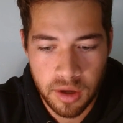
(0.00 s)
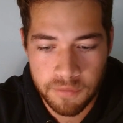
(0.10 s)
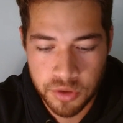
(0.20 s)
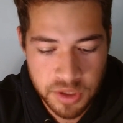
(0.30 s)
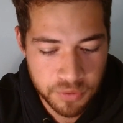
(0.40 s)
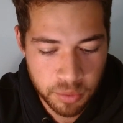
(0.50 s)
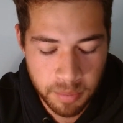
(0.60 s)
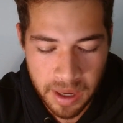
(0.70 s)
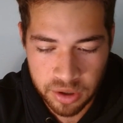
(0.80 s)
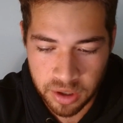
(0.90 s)
first off, a little
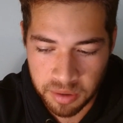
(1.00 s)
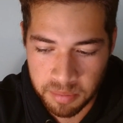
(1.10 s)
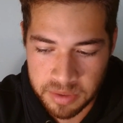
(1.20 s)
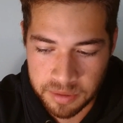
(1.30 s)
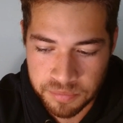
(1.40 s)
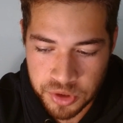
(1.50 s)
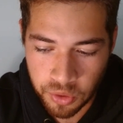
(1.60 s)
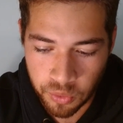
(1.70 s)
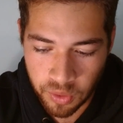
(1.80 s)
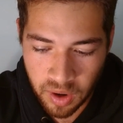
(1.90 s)
bit of background about me.
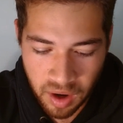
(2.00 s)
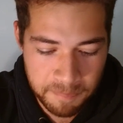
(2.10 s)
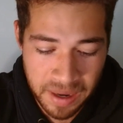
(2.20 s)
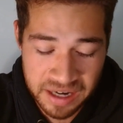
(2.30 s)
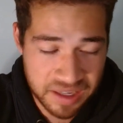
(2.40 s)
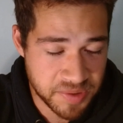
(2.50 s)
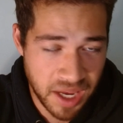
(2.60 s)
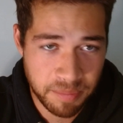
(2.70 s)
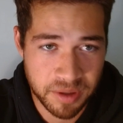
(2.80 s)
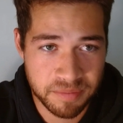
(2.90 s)
So bad games
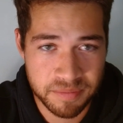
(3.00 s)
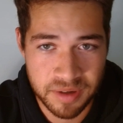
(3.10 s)
happen.